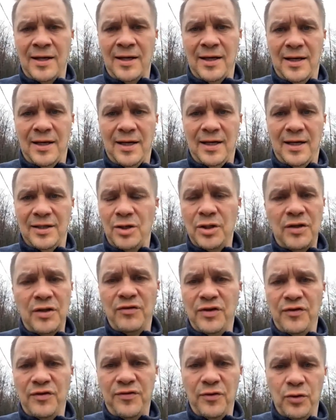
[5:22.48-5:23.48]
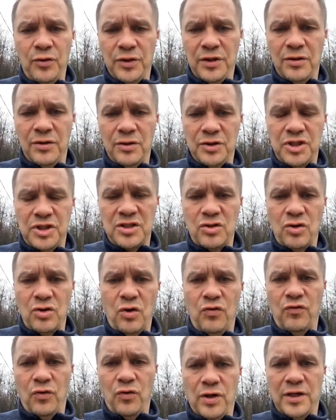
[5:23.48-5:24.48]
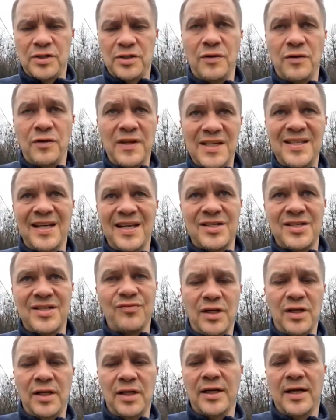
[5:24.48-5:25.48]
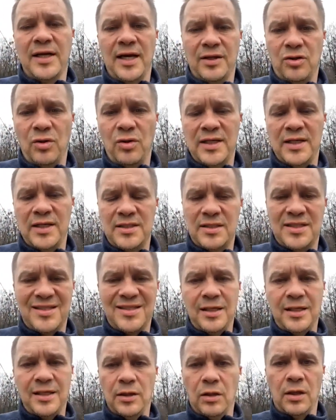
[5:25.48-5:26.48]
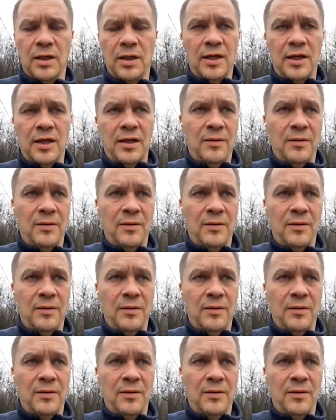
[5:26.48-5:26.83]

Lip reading: Not even food, just no water. So these things really get to us still.